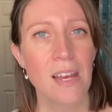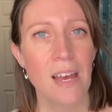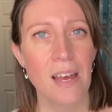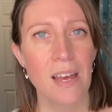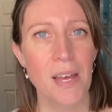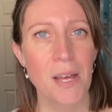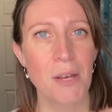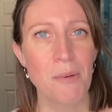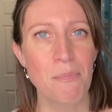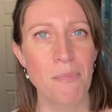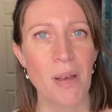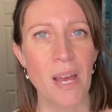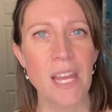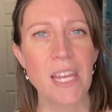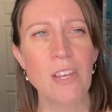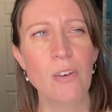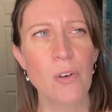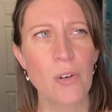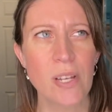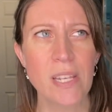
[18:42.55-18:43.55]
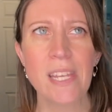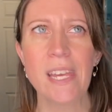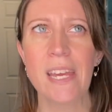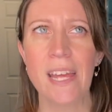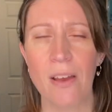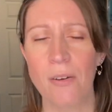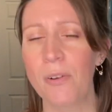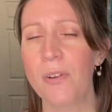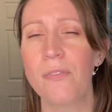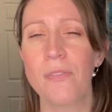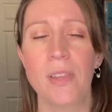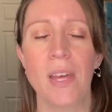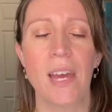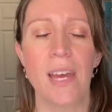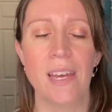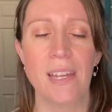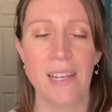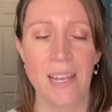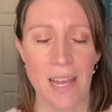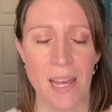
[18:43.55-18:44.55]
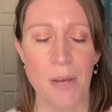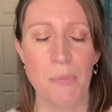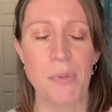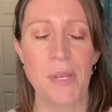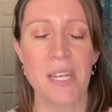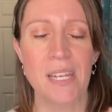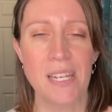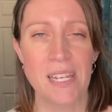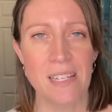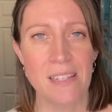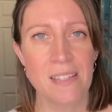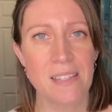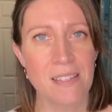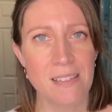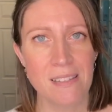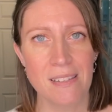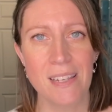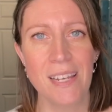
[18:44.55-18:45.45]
I could get out of that habit.